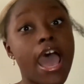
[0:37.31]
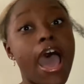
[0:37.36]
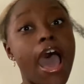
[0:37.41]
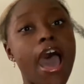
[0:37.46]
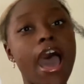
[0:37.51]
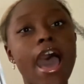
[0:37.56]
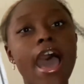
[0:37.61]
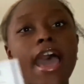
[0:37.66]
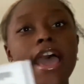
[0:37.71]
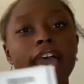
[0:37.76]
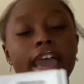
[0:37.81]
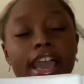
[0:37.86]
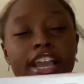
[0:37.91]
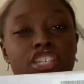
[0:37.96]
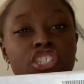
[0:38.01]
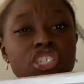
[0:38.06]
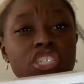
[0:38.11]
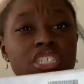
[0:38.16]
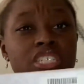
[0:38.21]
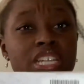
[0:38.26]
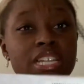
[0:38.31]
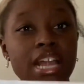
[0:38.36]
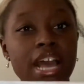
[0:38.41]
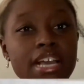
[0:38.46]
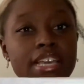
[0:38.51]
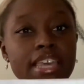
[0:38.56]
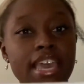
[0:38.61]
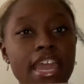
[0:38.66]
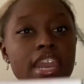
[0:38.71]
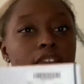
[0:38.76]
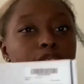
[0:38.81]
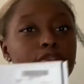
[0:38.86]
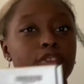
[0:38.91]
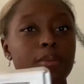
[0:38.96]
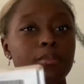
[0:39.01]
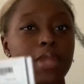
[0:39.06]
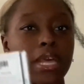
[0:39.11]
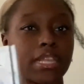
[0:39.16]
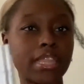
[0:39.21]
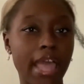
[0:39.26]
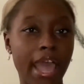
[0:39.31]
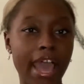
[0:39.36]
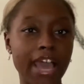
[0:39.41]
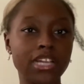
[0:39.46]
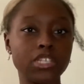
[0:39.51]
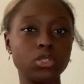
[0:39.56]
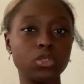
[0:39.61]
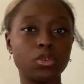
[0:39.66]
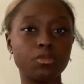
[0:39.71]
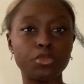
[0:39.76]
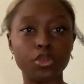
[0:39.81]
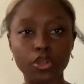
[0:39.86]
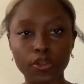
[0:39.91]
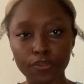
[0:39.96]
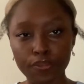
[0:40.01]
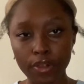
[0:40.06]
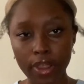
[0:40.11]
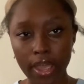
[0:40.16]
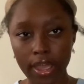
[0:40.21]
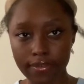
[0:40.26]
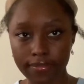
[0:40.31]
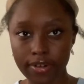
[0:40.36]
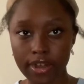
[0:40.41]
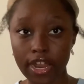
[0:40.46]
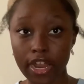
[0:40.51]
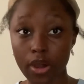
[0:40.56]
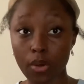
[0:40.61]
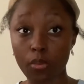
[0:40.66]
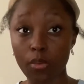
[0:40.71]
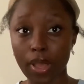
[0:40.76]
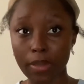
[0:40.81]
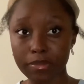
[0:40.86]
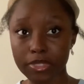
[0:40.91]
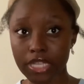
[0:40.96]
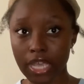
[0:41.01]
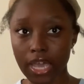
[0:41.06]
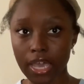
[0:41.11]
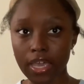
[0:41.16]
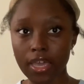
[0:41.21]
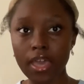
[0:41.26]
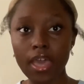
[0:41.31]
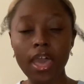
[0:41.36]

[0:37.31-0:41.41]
I actually did not get it from like the actual Beauty Forever Hair website.